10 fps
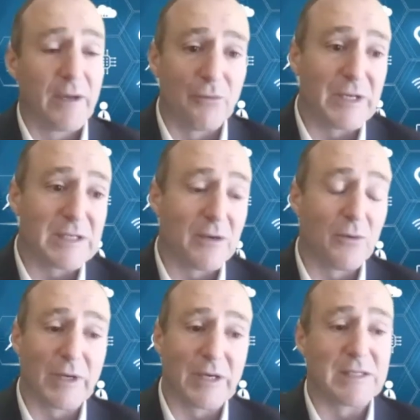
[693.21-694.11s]
retail
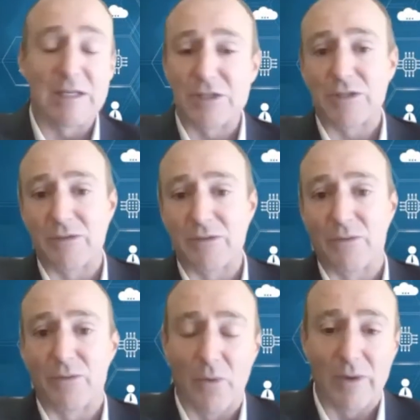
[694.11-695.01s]
organization
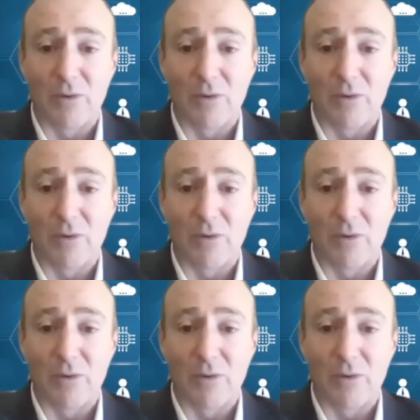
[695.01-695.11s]
or